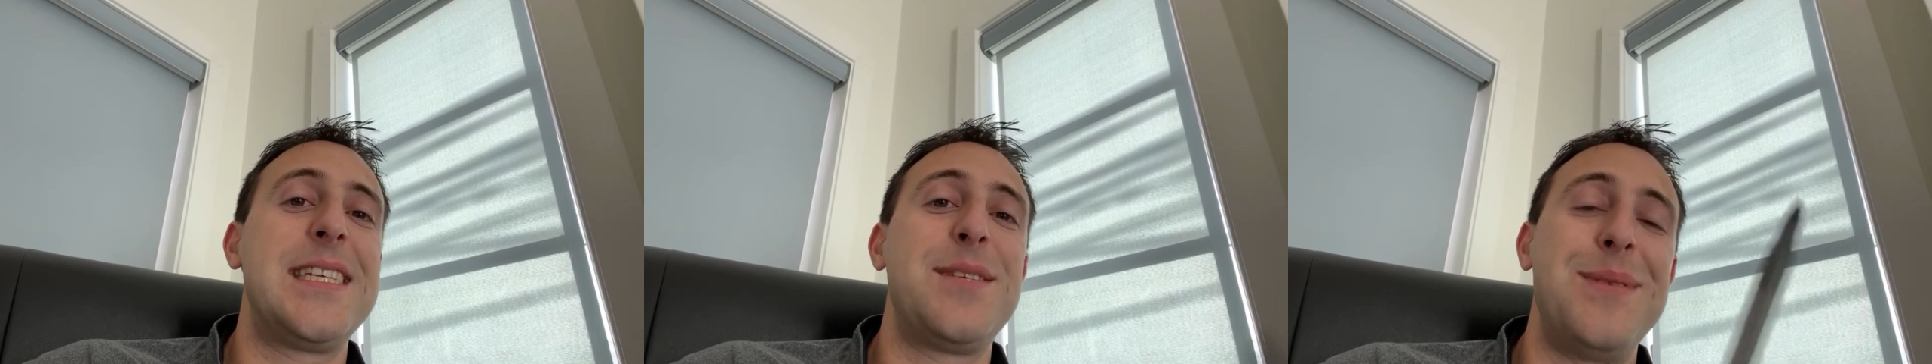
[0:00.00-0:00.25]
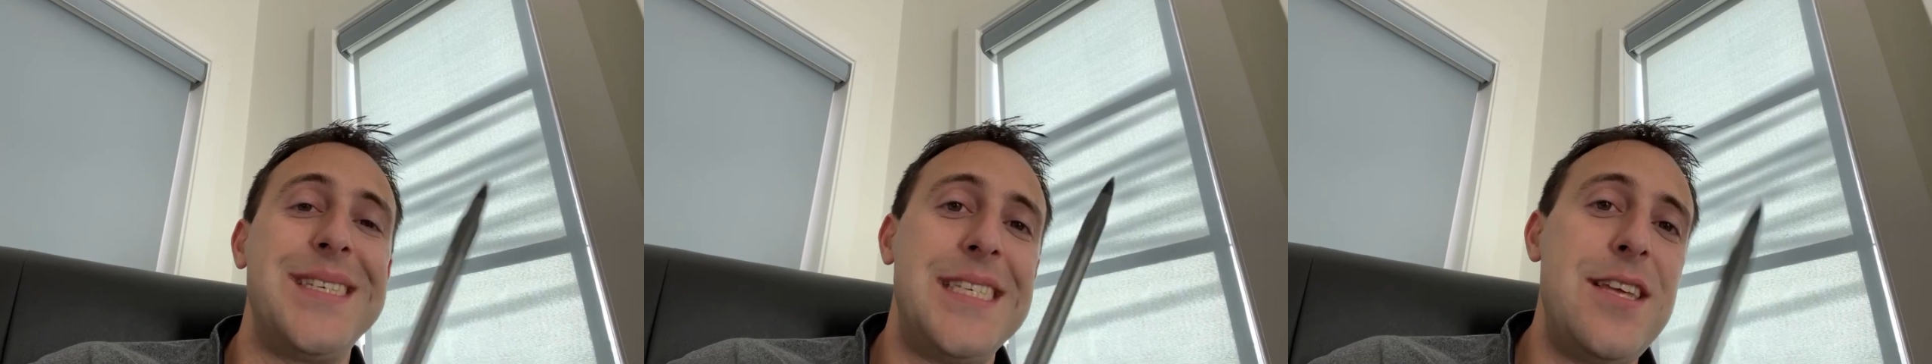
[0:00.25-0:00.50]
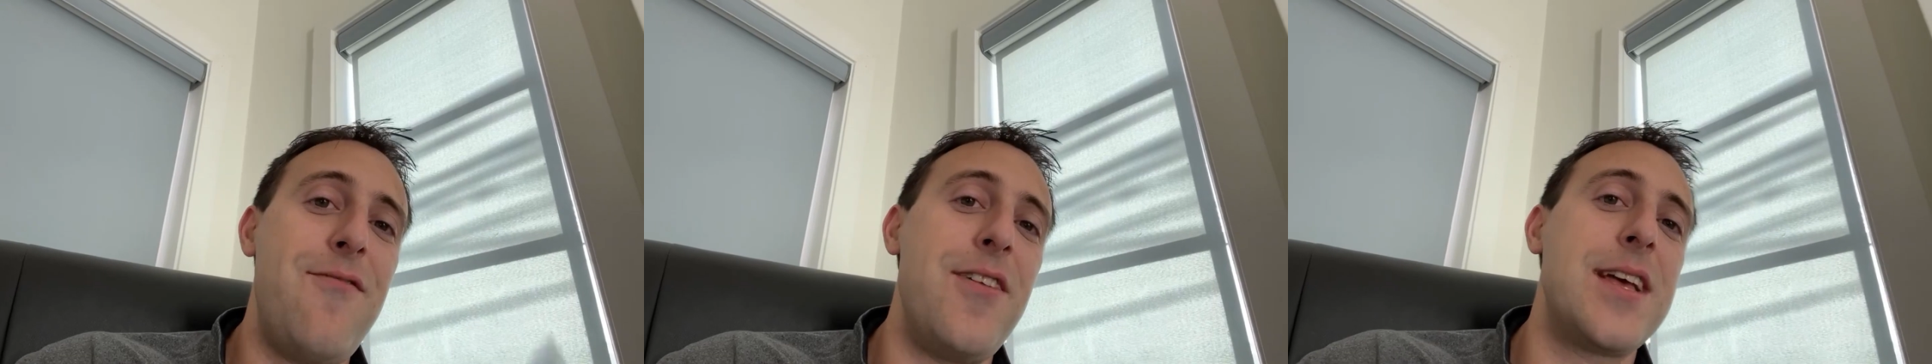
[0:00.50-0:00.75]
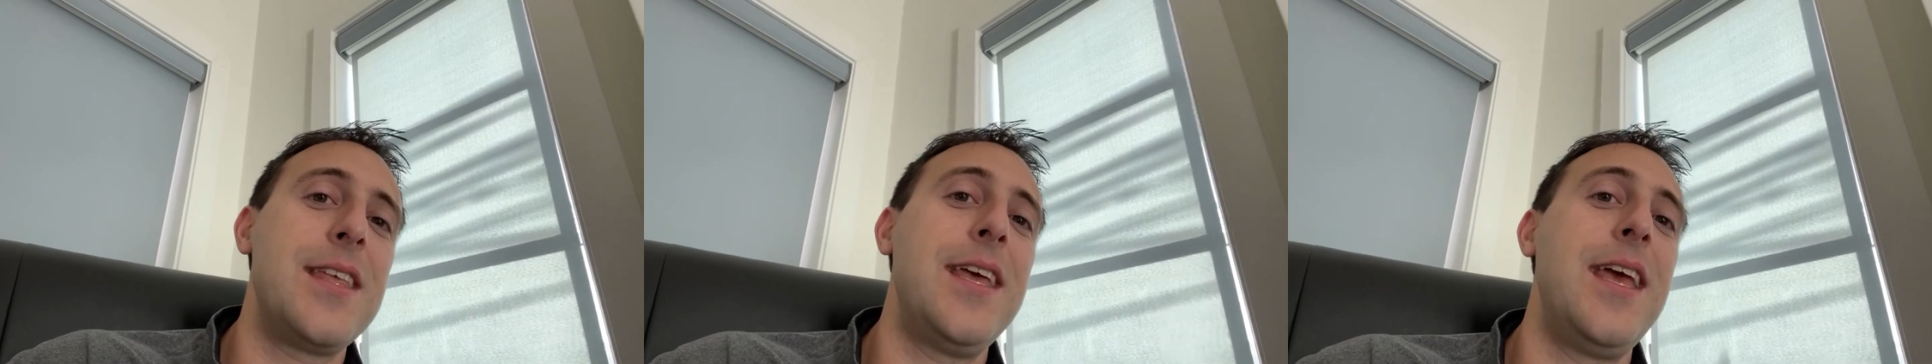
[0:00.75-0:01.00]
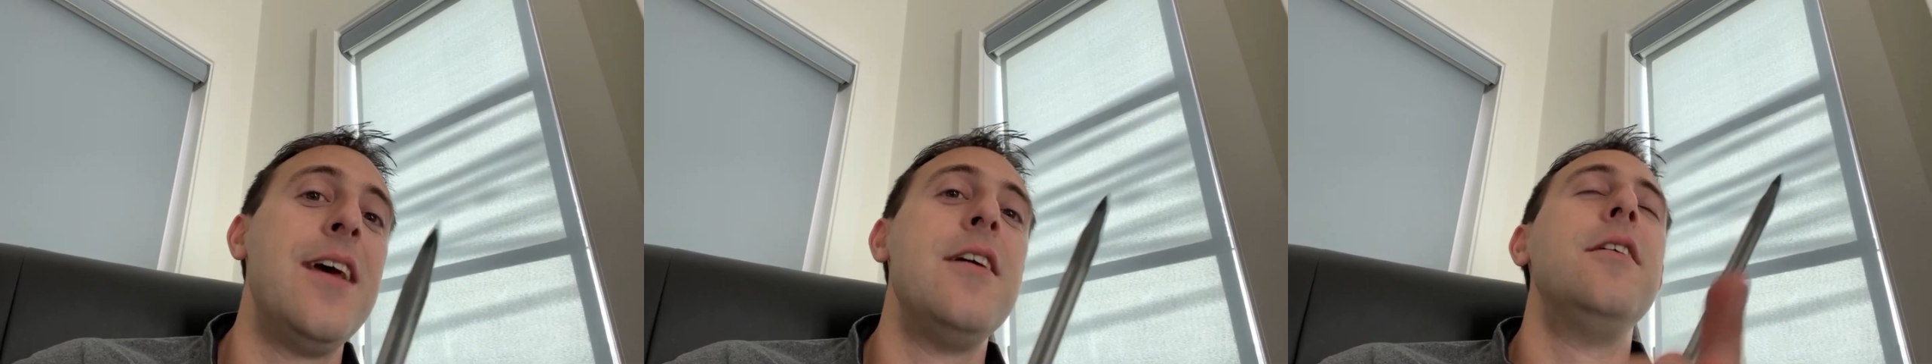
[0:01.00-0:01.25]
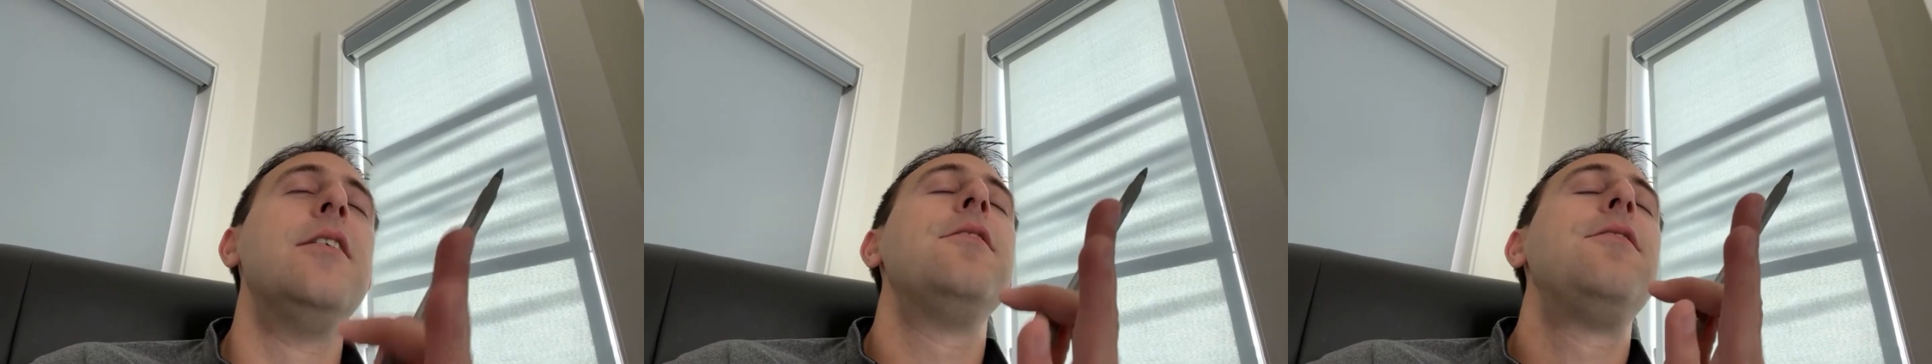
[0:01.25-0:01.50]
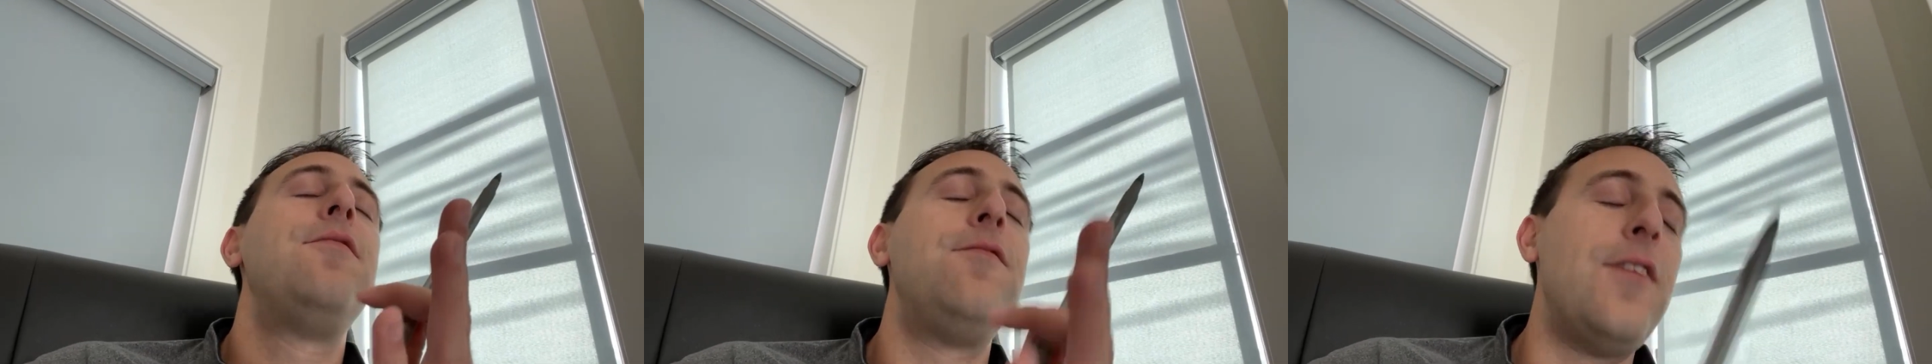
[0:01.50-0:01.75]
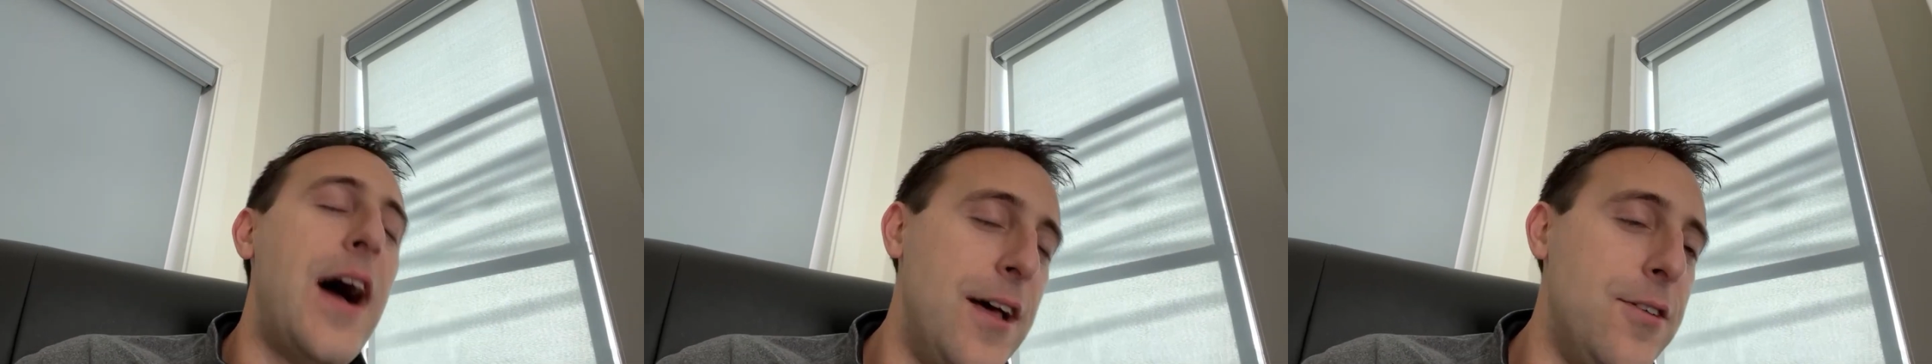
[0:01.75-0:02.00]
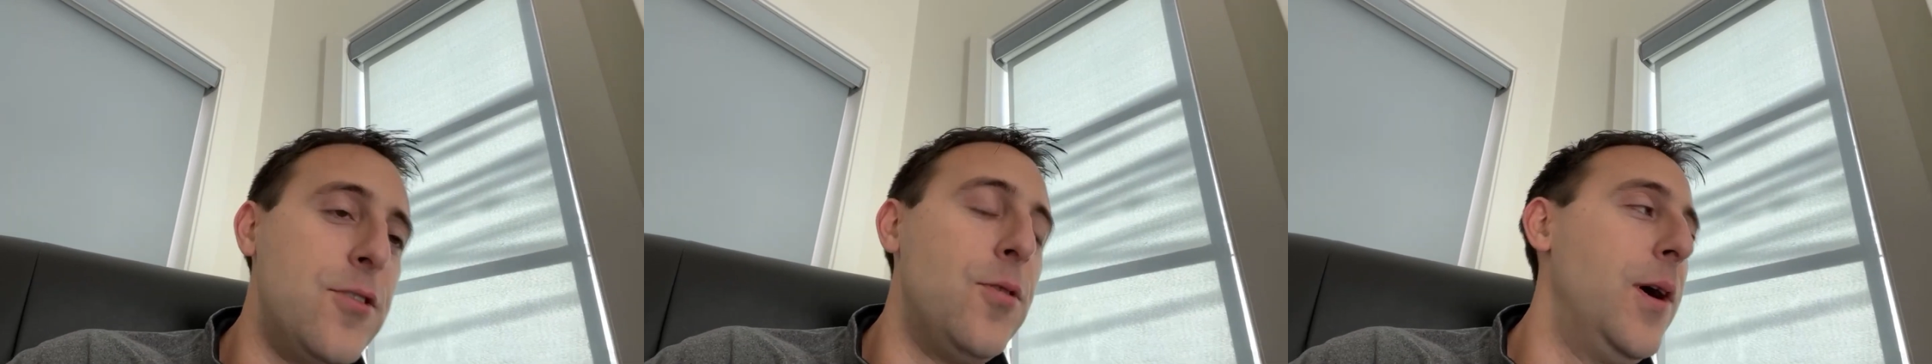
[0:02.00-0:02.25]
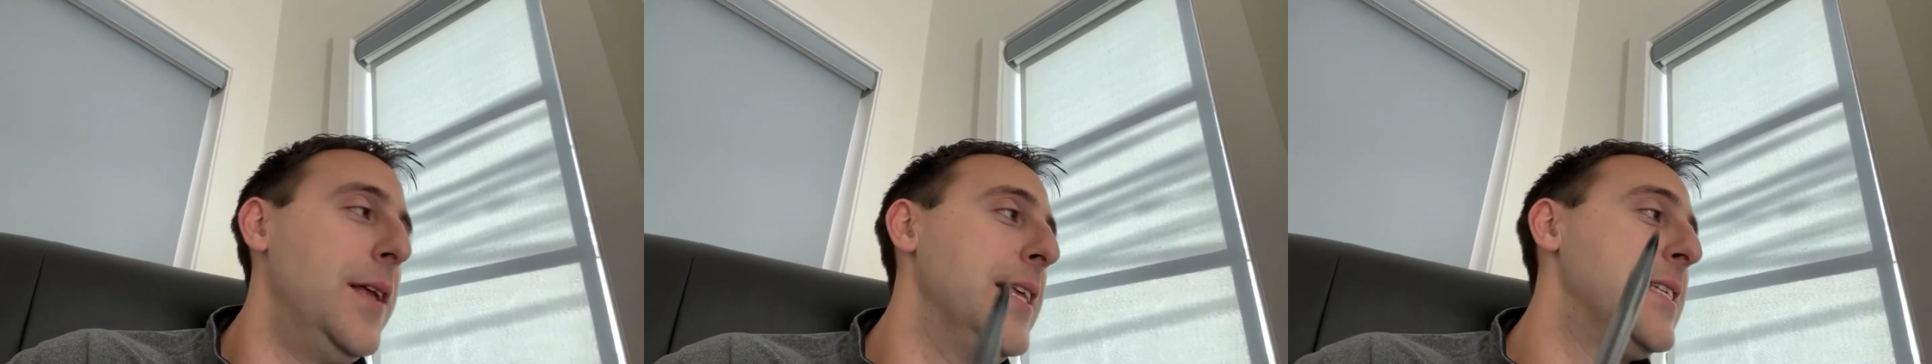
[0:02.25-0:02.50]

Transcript: specifically Filecoin.